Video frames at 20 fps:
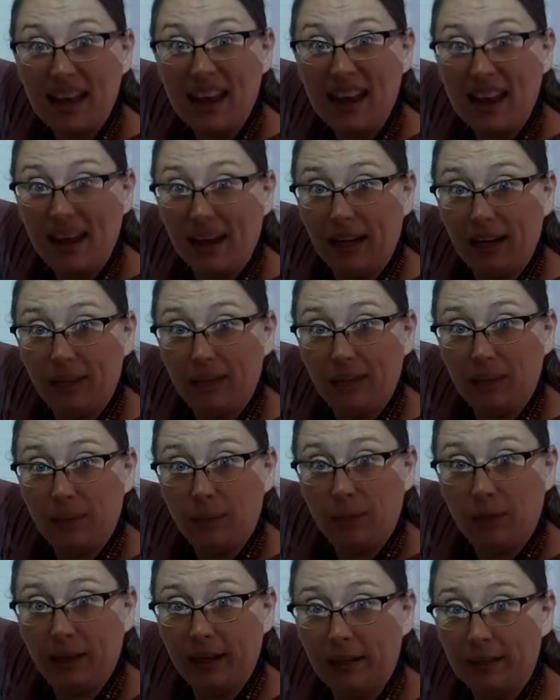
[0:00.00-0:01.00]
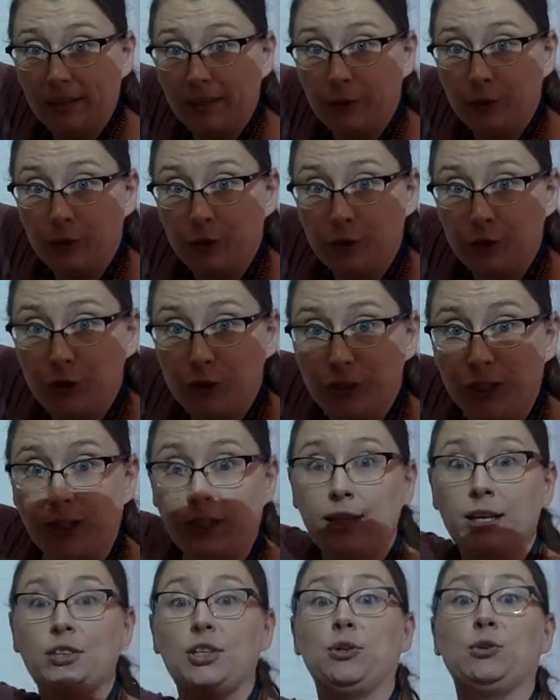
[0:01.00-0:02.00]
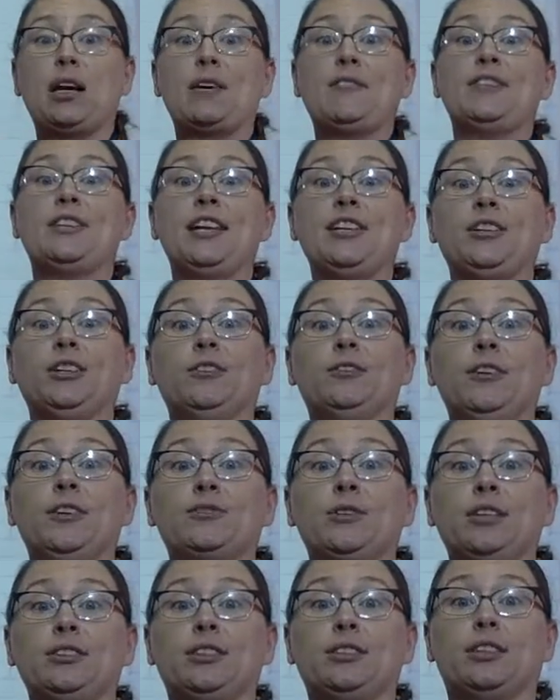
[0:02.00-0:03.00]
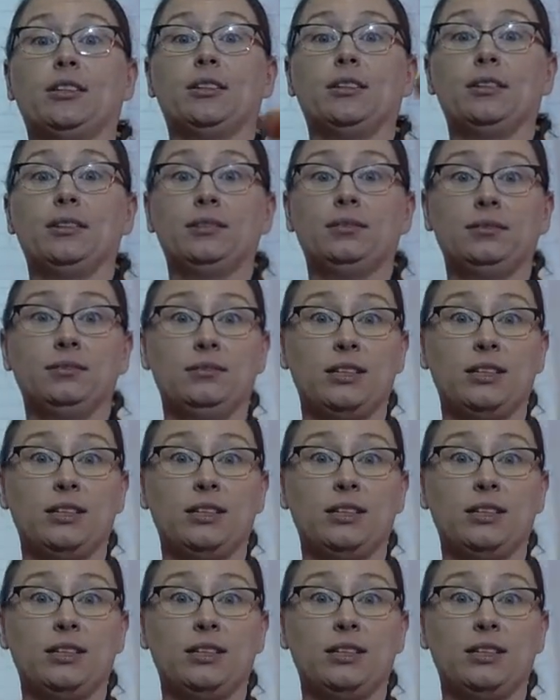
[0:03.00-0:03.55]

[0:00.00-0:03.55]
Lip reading: Negative 9.8. G, the gravitational field strength on Earth.